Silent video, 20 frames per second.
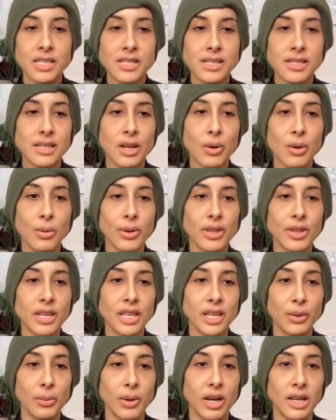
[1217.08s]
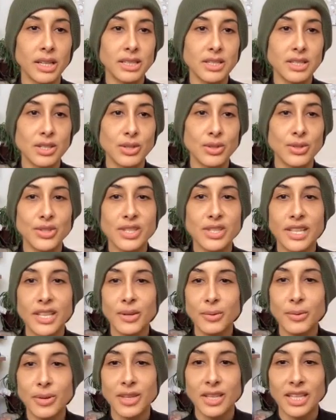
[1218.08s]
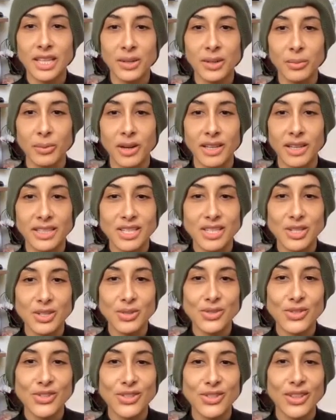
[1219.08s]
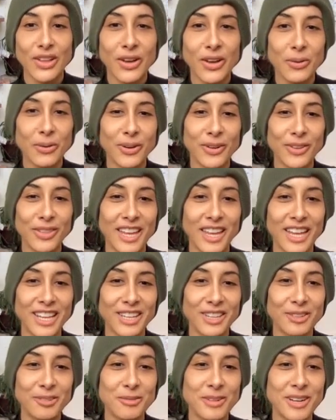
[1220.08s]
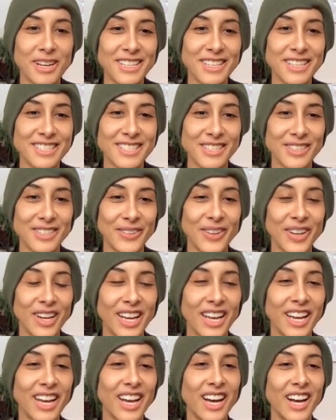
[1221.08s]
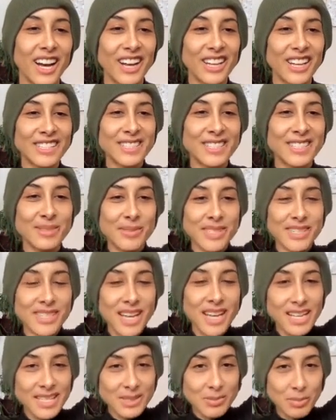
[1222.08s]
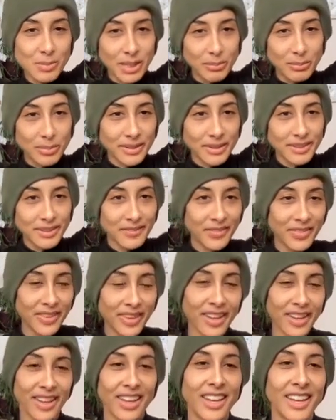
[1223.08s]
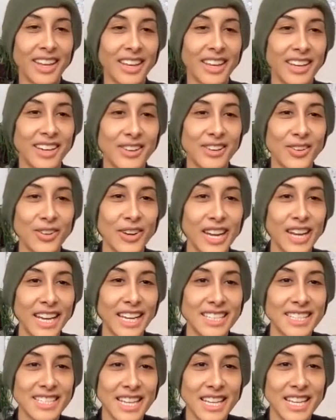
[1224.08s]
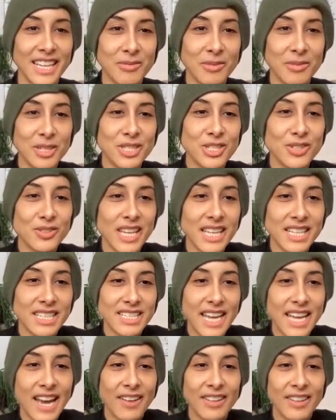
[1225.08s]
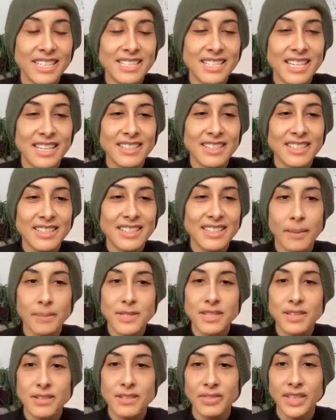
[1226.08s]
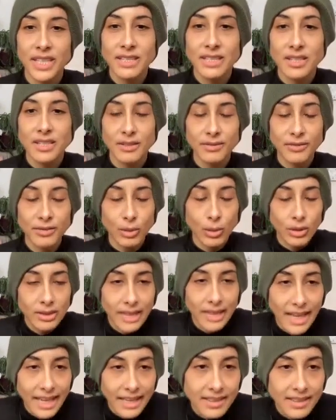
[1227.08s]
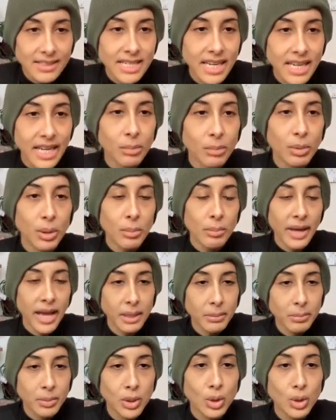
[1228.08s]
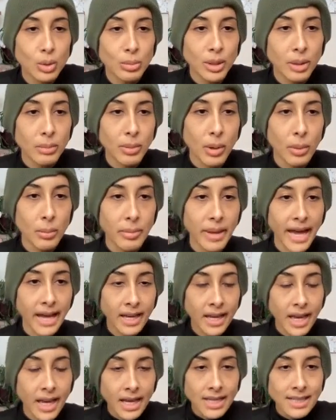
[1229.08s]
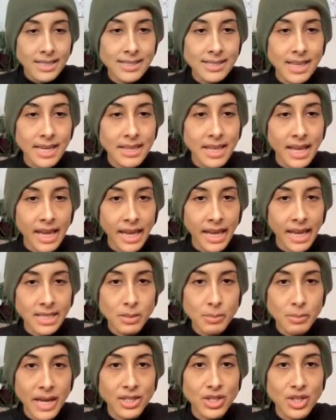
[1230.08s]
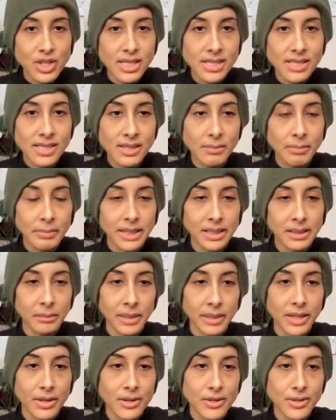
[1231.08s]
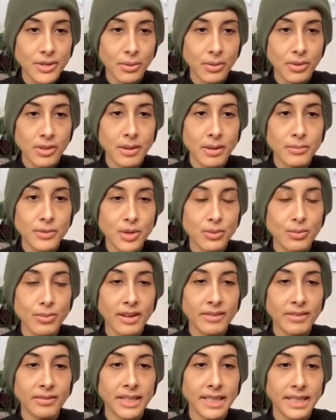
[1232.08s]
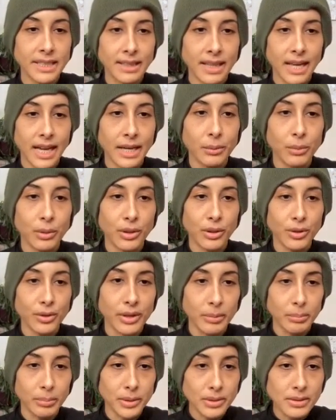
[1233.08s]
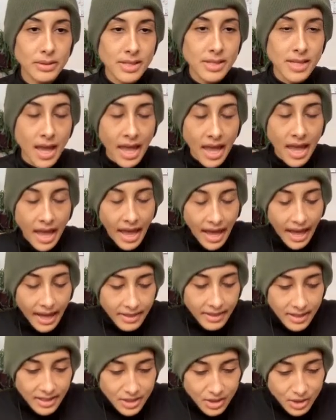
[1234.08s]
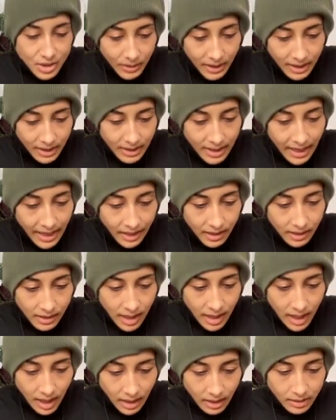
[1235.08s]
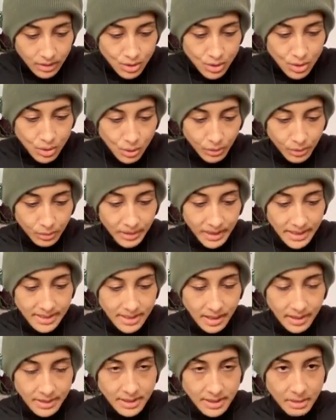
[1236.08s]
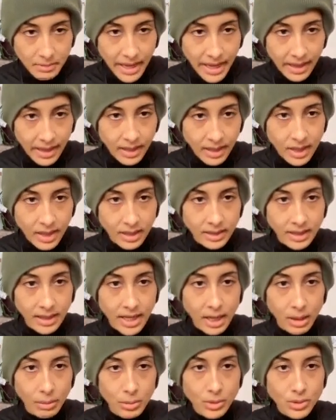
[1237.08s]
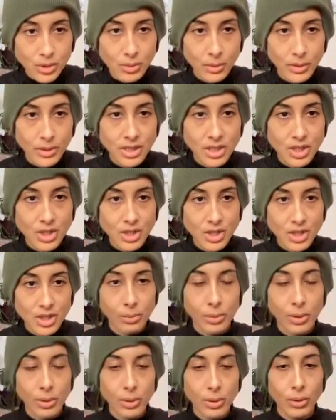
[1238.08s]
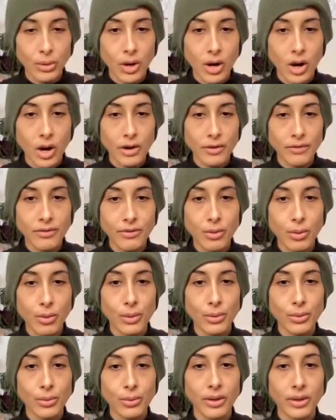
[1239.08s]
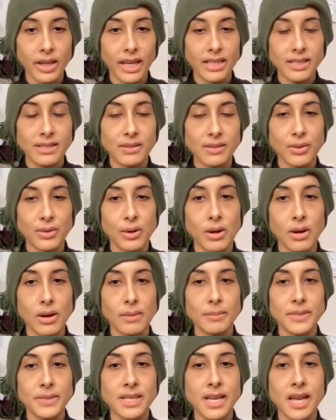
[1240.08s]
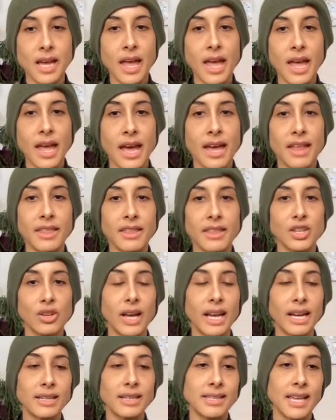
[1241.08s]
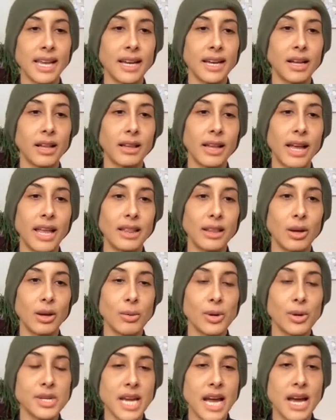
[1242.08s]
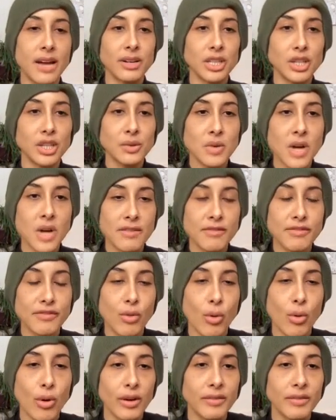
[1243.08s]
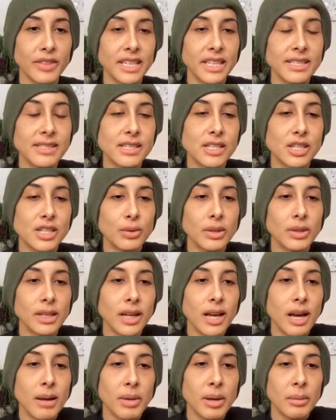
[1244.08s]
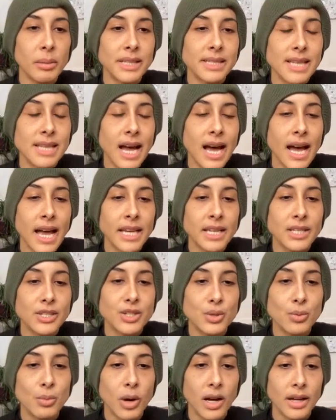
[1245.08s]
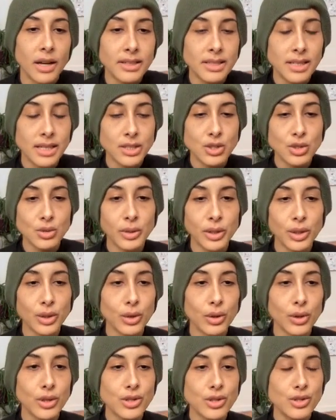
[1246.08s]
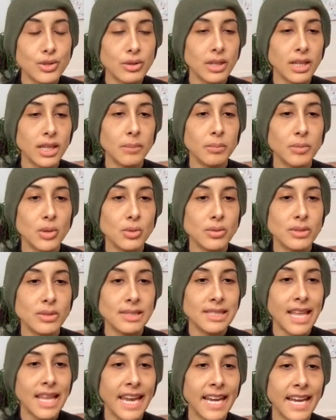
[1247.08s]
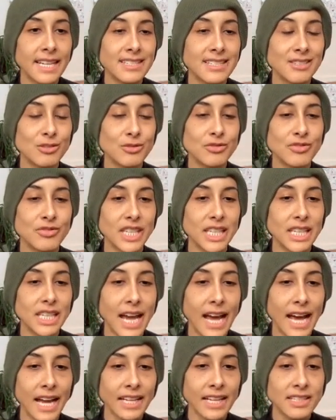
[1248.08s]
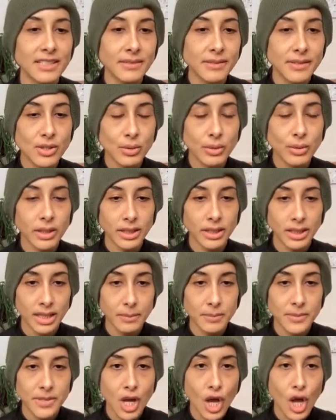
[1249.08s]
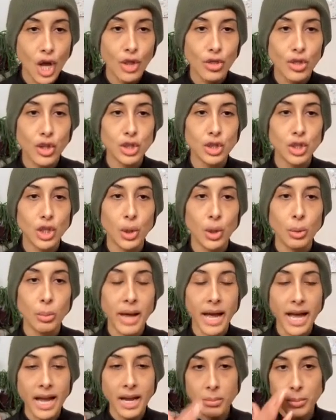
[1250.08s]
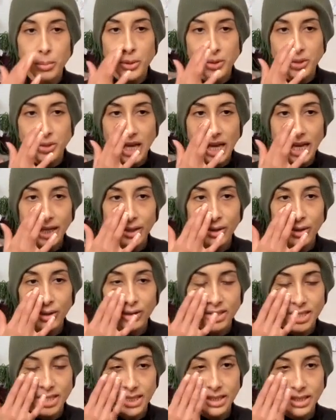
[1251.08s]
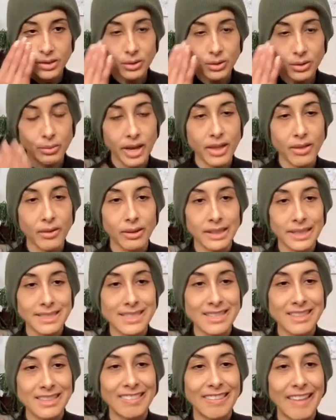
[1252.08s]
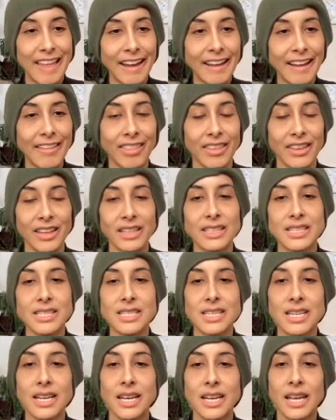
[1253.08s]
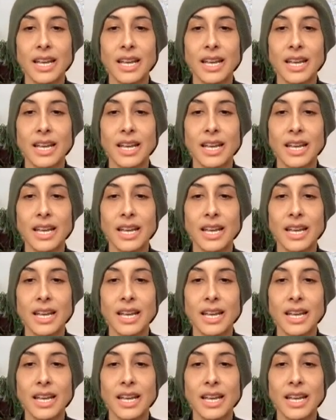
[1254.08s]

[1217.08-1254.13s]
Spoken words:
Slower than you want to, slower than you want to, slower than you want to. Awesome sauce, people. Great. And then once you get down, extend the tops of the feet to the floor, lengthen tailbone back, pubic bone back. Slide the hands back just a millimeter so thumbs are roughly in line with your nipples. And then as you inhale, hug the shoulder blades onto the back, hug the elbows towards each other, pull the heart forward through the gates of your arms. And then you'll exhale and lower down. And you've got 4 of these. And you can come up as high as you want. I do encourage you to keep those legs and feet active so it keeps the low back protected, or rather at least lengthened.